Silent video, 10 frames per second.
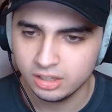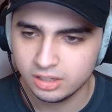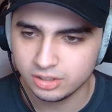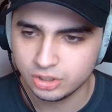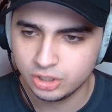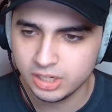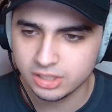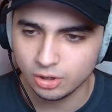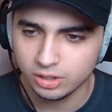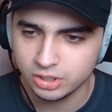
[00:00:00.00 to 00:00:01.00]
Because
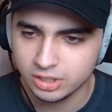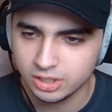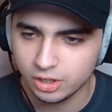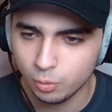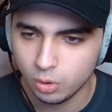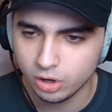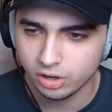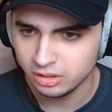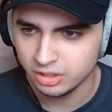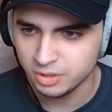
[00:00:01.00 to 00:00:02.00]
she's a, she's a good
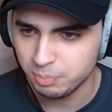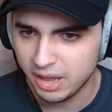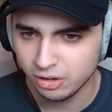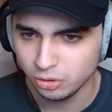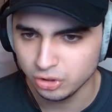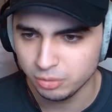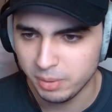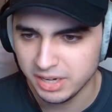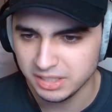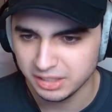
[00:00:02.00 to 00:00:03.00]
warrior. This battle is
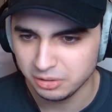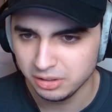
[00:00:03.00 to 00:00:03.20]
amazing.